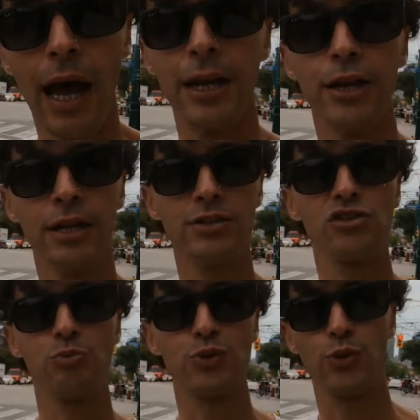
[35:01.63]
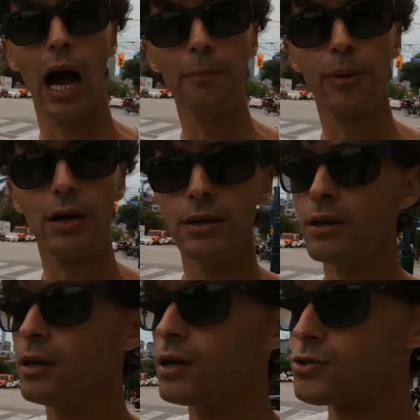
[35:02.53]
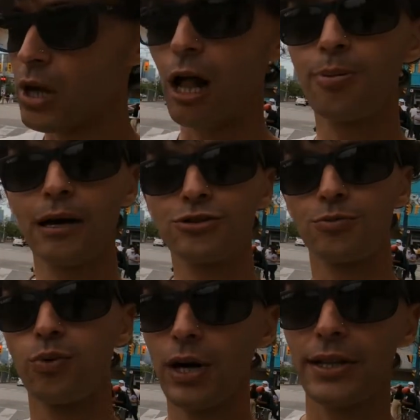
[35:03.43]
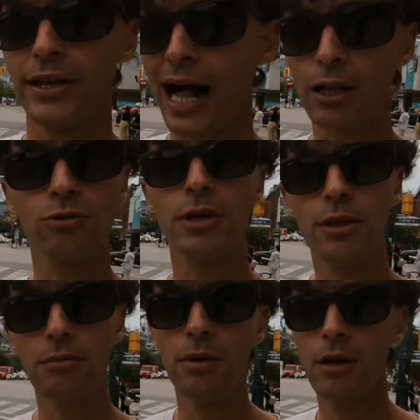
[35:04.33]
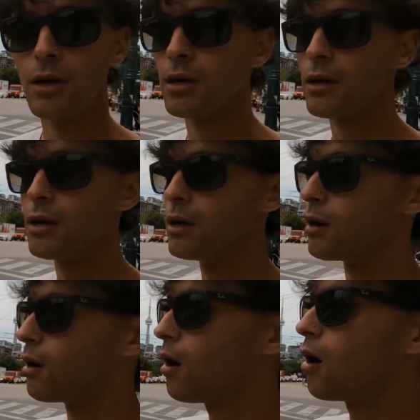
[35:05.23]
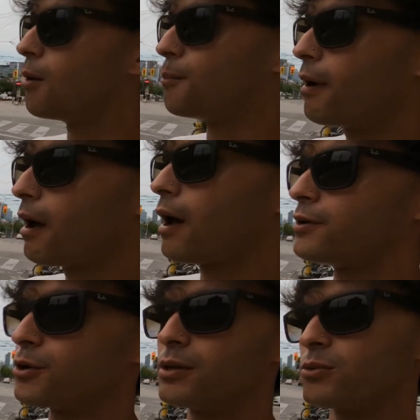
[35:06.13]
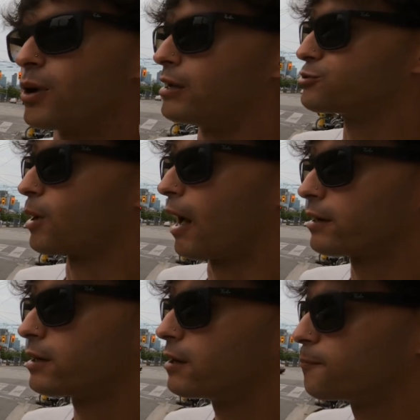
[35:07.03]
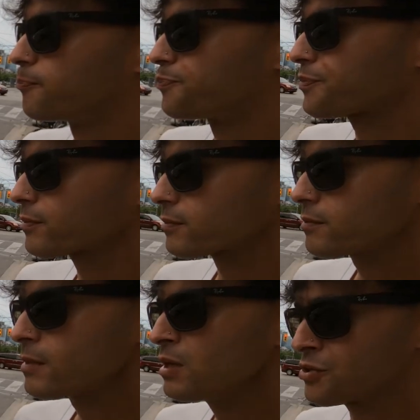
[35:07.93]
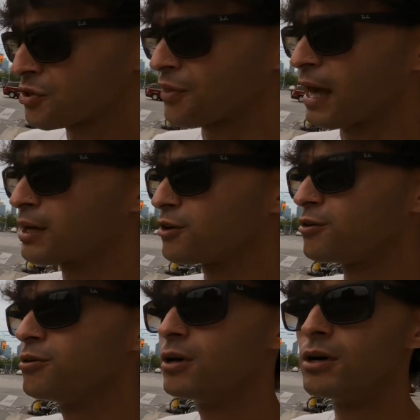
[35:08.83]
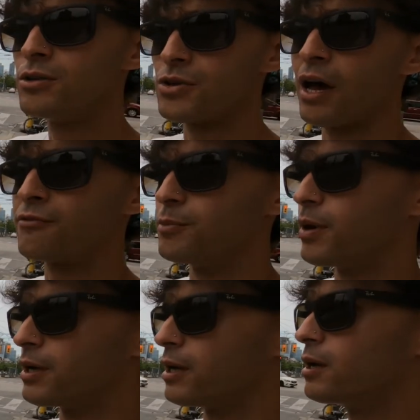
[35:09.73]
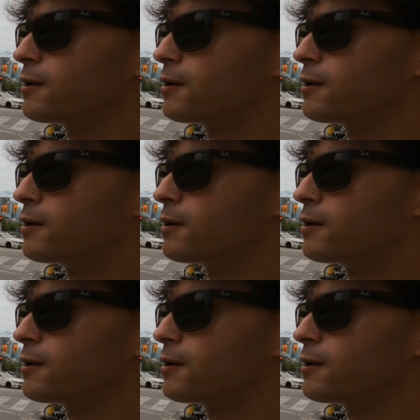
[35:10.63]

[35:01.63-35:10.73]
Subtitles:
and you hit the subscribe button to help out your boy on the algorithm. Oh man, you're on the right track. So thank you to everybody.